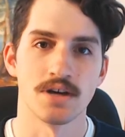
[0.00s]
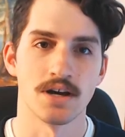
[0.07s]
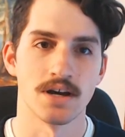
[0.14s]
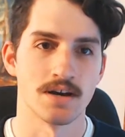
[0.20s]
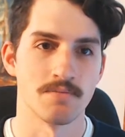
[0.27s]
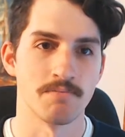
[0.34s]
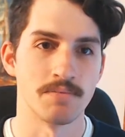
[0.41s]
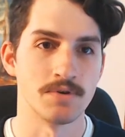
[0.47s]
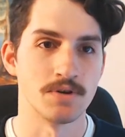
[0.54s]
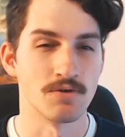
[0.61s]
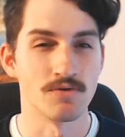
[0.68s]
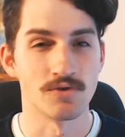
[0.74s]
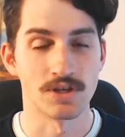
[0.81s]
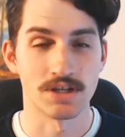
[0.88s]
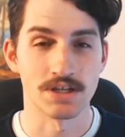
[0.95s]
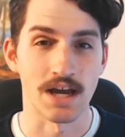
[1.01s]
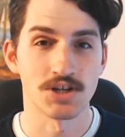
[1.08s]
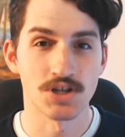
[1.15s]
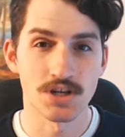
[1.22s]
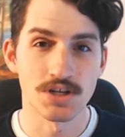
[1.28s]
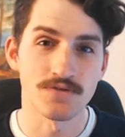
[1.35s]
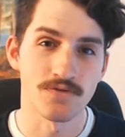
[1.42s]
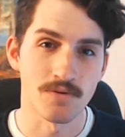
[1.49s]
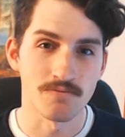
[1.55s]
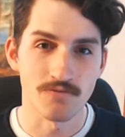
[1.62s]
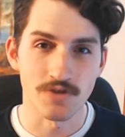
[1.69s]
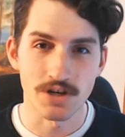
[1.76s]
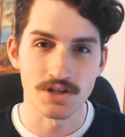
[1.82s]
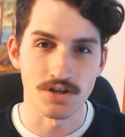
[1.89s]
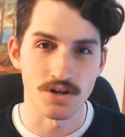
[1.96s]
uh, doing sketches from
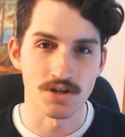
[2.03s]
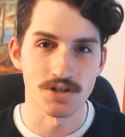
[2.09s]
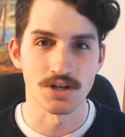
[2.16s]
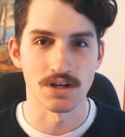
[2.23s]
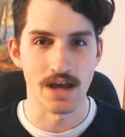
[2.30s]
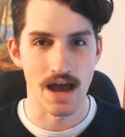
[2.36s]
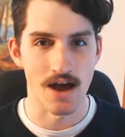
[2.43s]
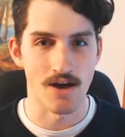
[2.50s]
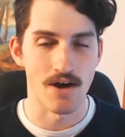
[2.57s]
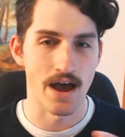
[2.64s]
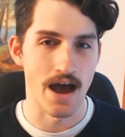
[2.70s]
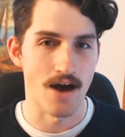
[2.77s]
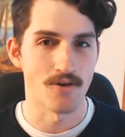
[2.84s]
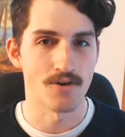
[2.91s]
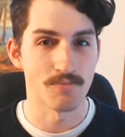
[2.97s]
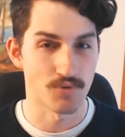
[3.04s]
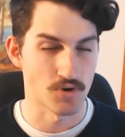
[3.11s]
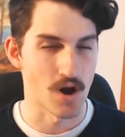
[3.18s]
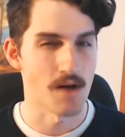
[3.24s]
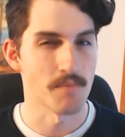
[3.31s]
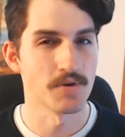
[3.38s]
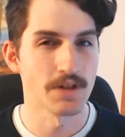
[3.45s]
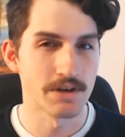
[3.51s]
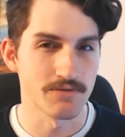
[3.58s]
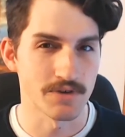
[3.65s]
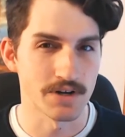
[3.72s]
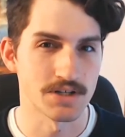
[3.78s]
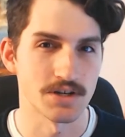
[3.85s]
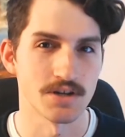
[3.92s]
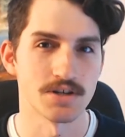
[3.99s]
research, and how, how to properly
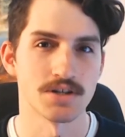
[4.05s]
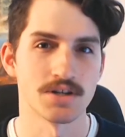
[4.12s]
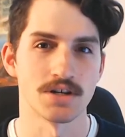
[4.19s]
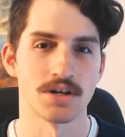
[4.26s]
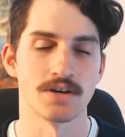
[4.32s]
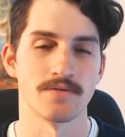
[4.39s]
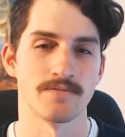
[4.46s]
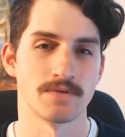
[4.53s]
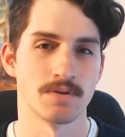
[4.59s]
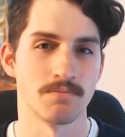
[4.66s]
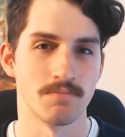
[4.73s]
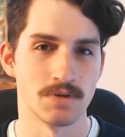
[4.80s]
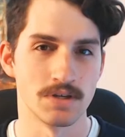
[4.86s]
research uh, to,